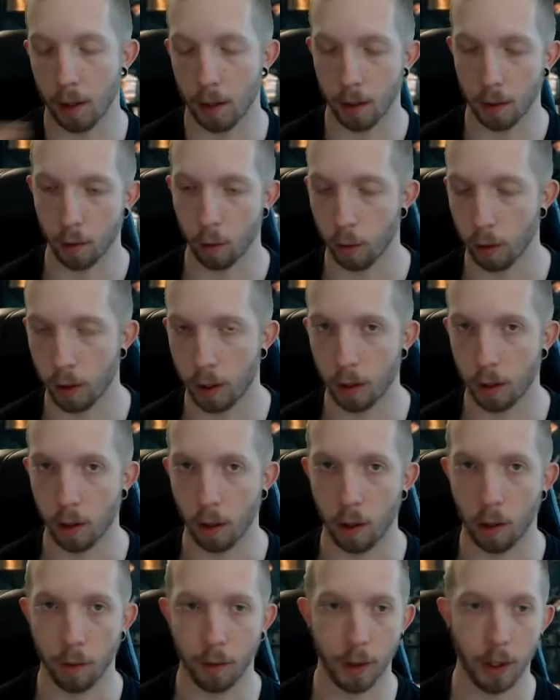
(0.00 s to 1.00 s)
drink your
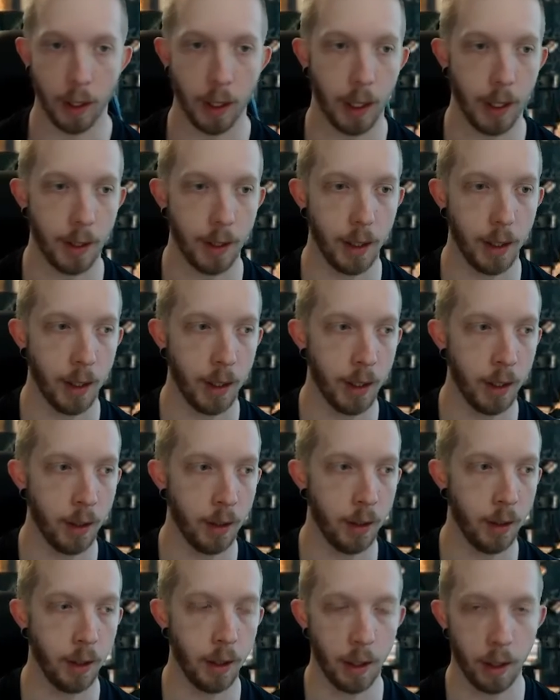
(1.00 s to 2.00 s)
coffee, and
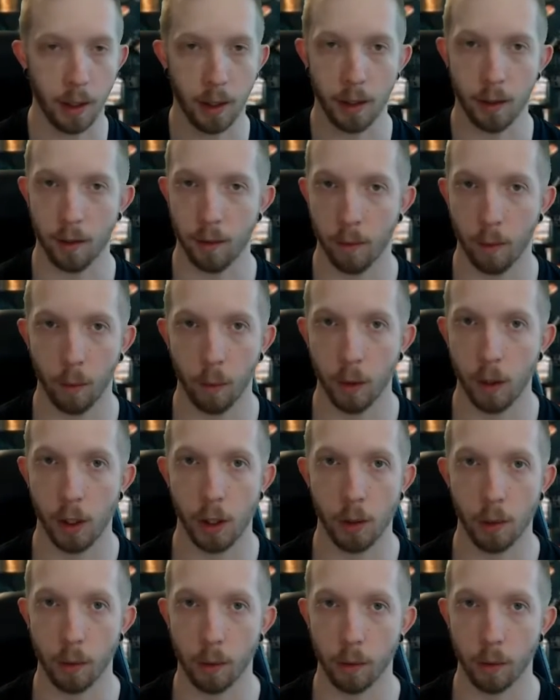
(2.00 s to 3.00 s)
then once
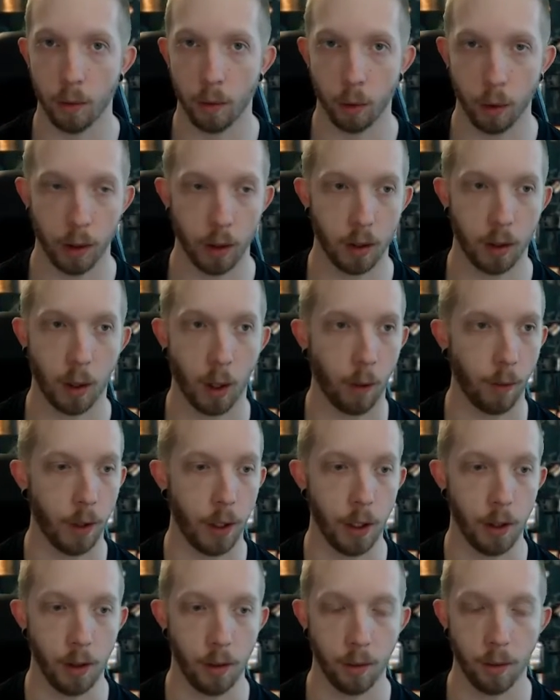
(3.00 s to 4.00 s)
you drink this coffee and
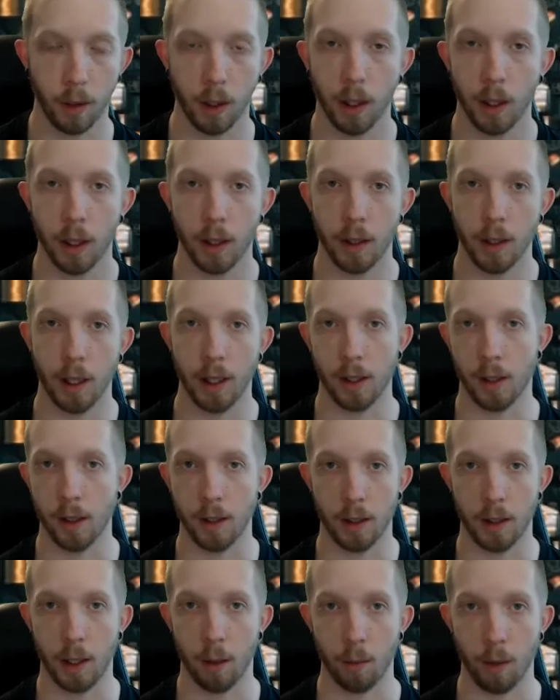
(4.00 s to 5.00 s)
you taste it the
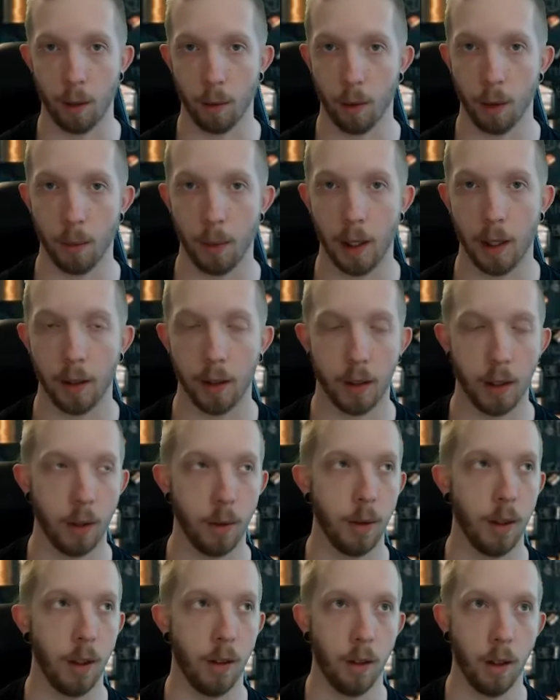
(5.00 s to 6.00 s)
same way we're about to
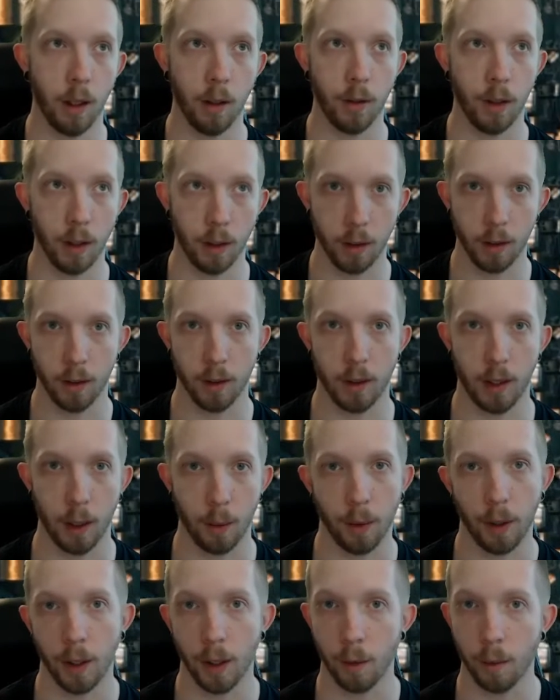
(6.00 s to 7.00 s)
and love it the same
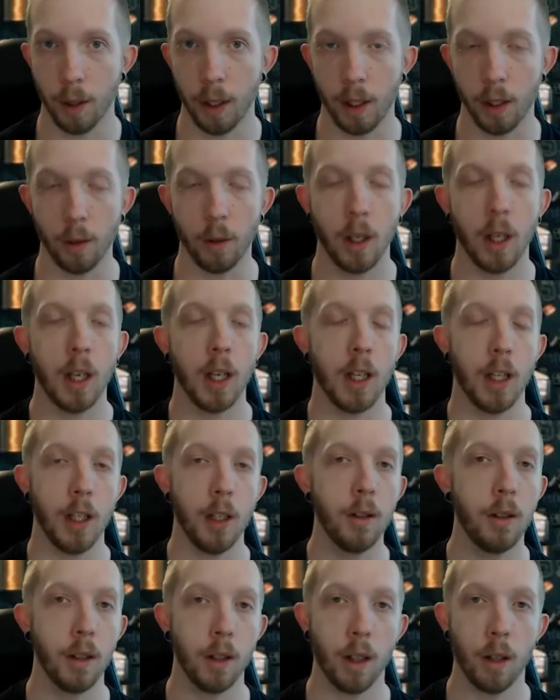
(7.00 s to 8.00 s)
way that we do, you
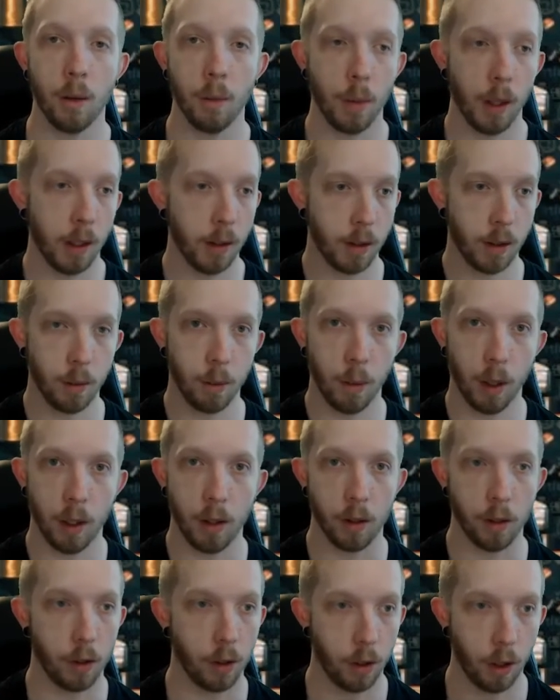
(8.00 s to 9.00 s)
can go and buy some
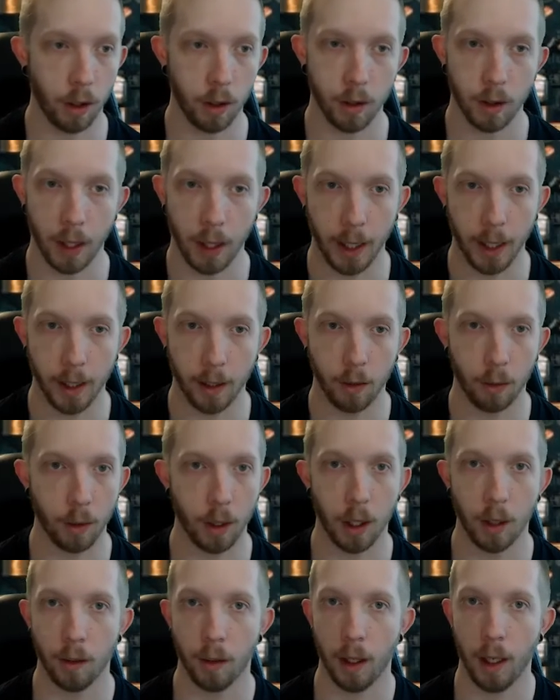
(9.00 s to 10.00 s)
merch, shirts, hats,
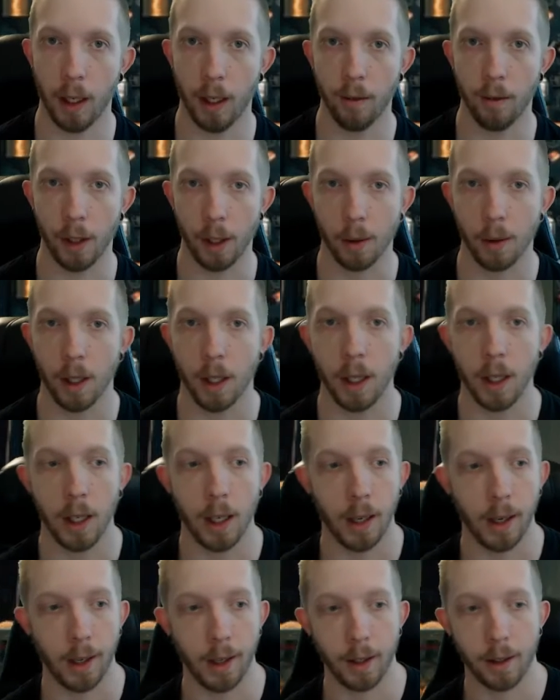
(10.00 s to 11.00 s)
whatever have you.
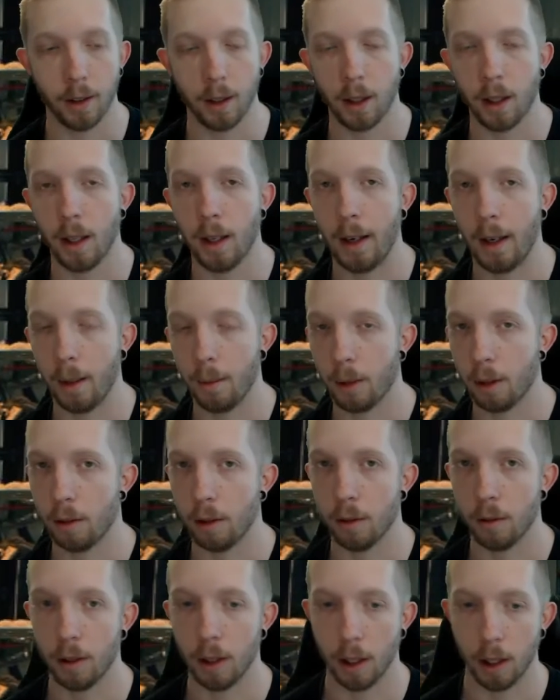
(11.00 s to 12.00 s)
And
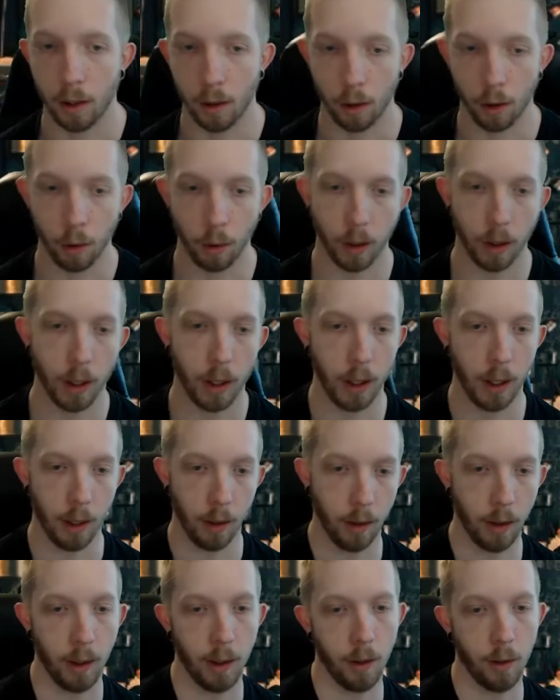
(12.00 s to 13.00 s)
absolutely enjoy the hell
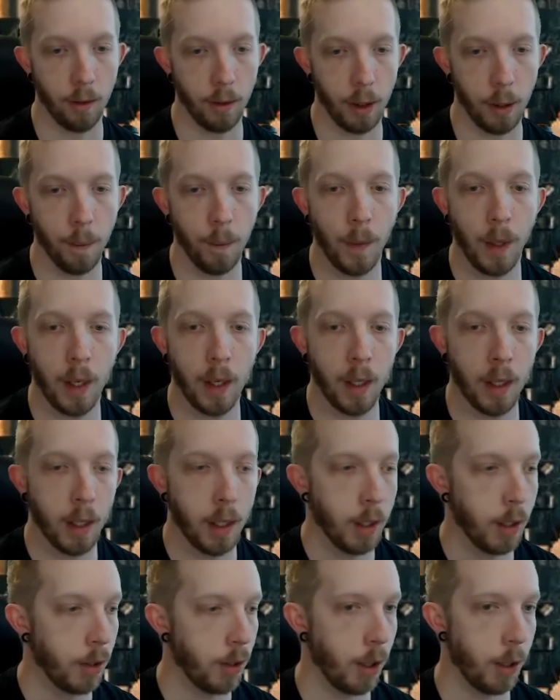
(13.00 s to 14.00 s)
out of it.
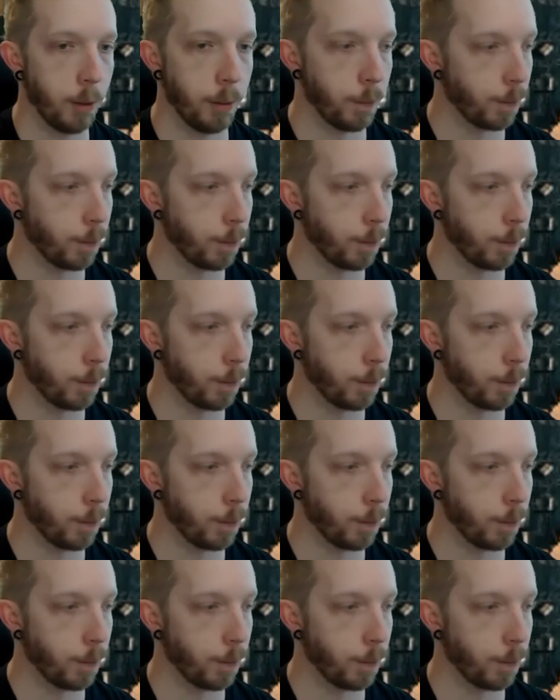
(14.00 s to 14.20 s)
So,